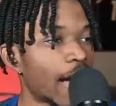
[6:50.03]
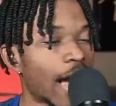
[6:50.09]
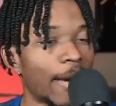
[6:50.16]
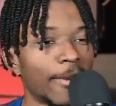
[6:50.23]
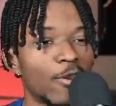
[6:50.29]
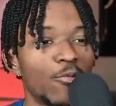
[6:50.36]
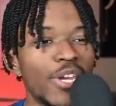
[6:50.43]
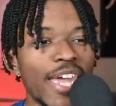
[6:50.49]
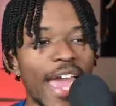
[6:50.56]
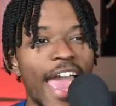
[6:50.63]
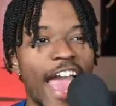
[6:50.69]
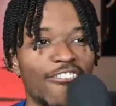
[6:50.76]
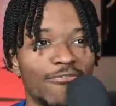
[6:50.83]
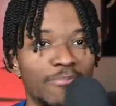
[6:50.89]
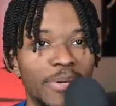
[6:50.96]
I mean, we
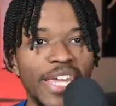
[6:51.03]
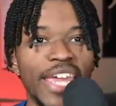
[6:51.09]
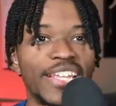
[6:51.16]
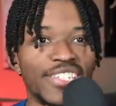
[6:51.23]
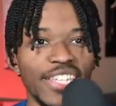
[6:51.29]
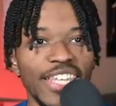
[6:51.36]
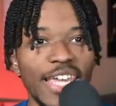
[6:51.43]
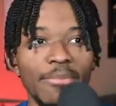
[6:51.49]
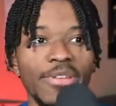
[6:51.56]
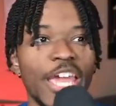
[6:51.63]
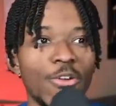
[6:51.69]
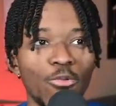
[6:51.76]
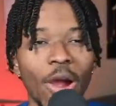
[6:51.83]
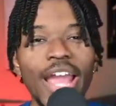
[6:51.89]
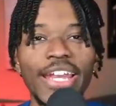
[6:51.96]
have bigs in the
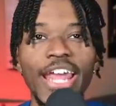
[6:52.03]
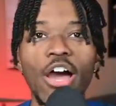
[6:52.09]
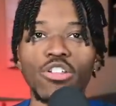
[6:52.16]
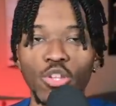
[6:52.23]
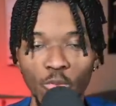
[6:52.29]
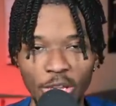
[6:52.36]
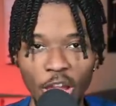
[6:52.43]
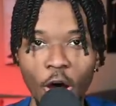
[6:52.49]
NBA right now that we